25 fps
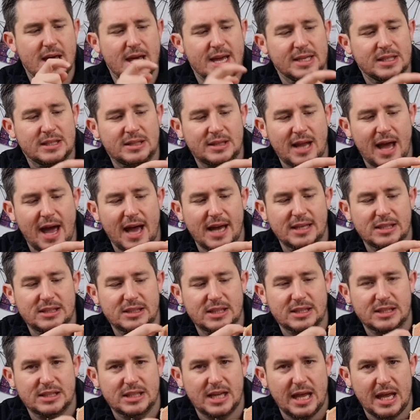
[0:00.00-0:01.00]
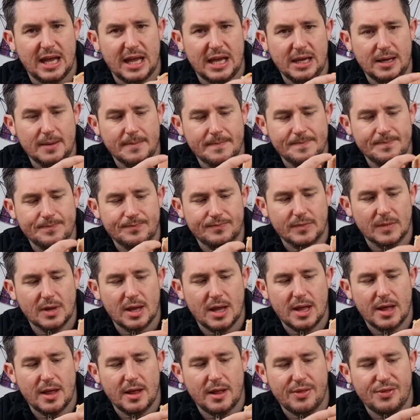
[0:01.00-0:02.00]
It's nice to see
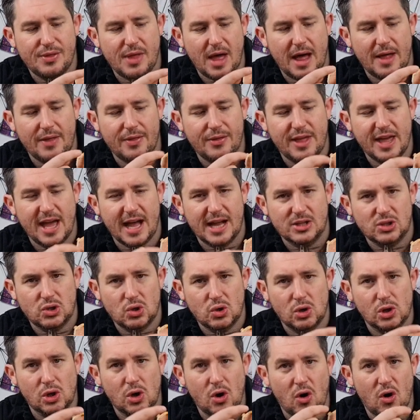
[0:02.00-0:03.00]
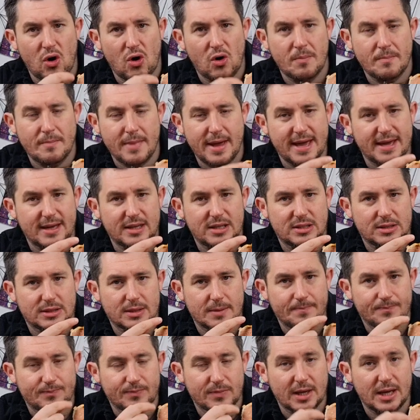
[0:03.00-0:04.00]
that the actual whole mix
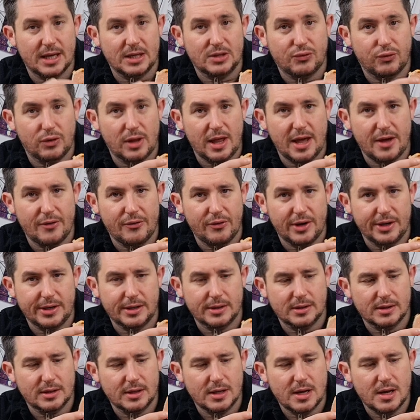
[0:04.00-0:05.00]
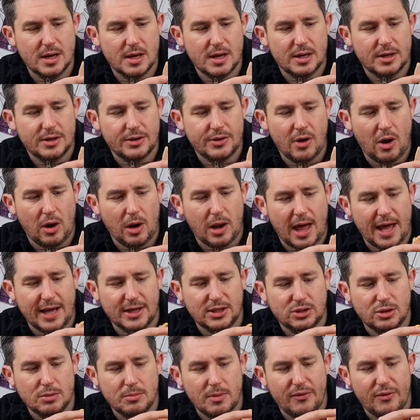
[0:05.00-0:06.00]
is flavoured. Not like
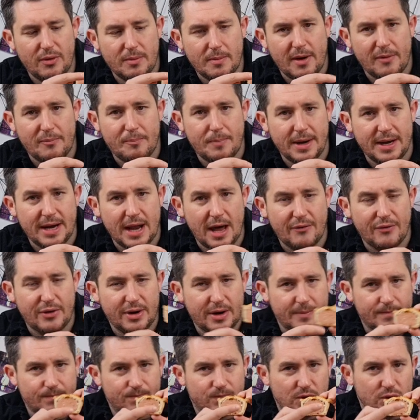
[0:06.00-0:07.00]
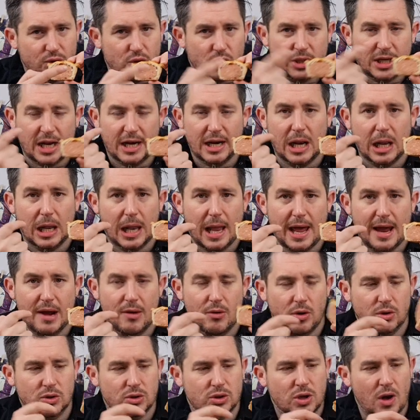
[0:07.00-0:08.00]
some of them I've been having, just had a layer
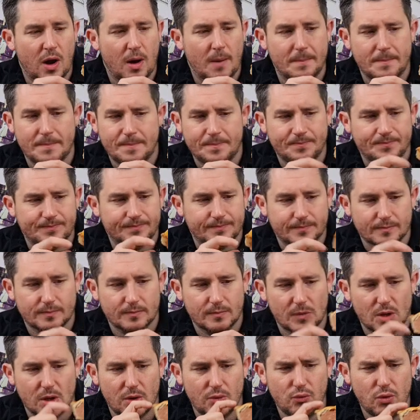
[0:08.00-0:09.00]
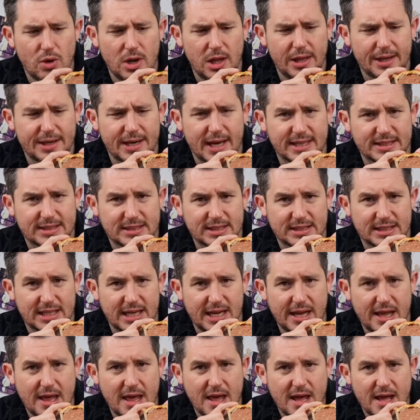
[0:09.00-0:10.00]
on top. Really nice to
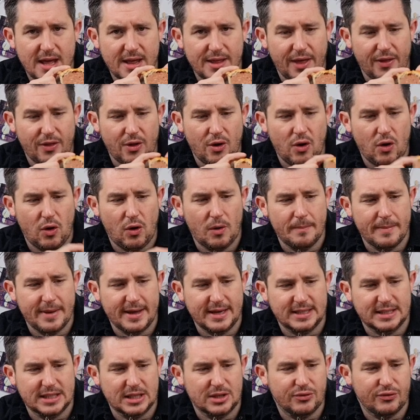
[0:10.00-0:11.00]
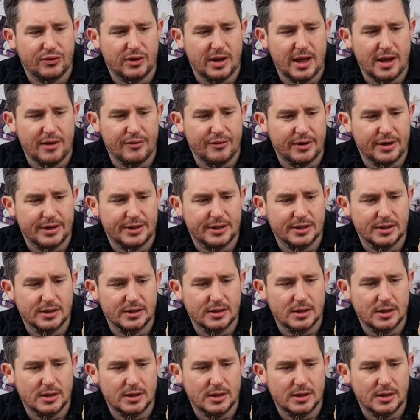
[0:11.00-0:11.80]
see that the whole mix is flavoured.